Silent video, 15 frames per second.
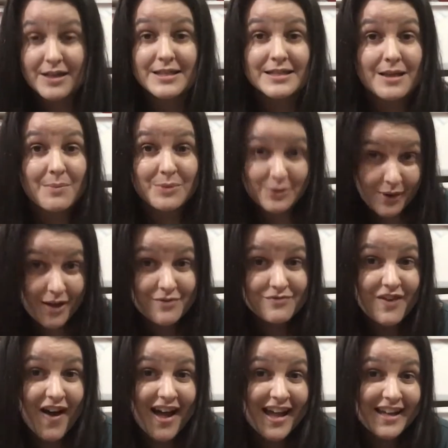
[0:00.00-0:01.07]
some great
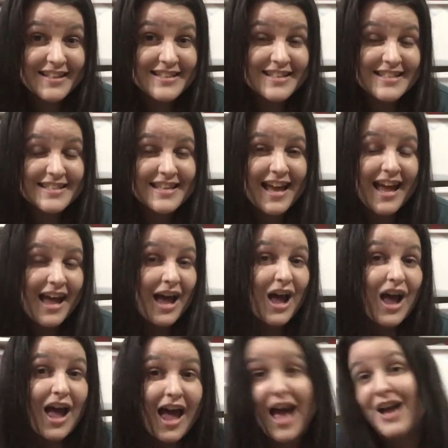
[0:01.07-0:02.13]
finds
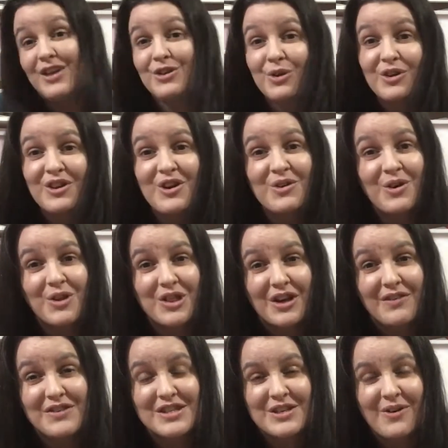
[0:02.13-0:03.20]
at your local
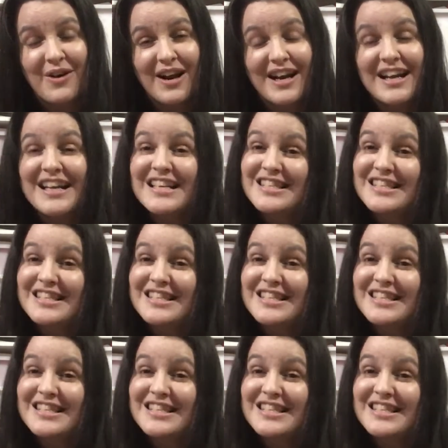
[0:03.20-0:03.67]
thrift store.